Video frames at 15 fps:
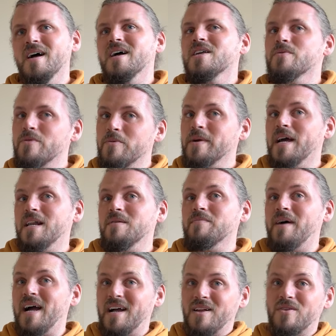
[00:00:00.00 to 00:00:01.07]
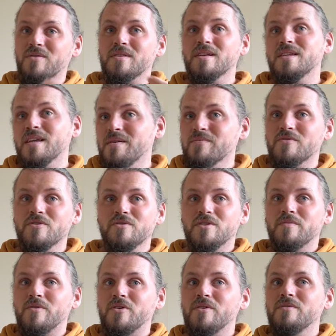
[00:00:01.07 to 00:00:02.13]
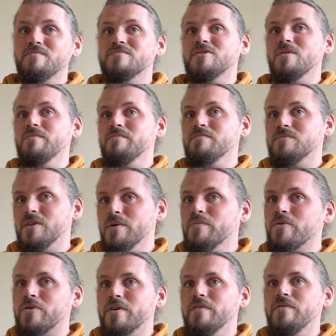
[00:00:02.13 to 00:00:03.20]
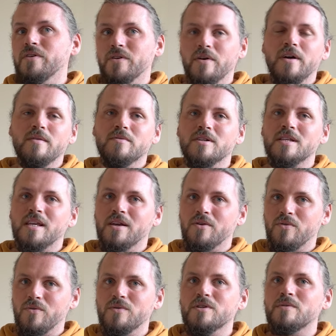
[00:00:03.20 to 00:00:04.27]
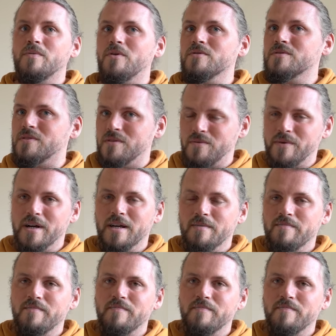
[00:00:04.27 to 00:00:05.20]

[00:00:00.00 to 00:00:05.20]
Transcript: You will be heading back along the same route tomorrow, so don't worry if you're not able to see all the spots on the way.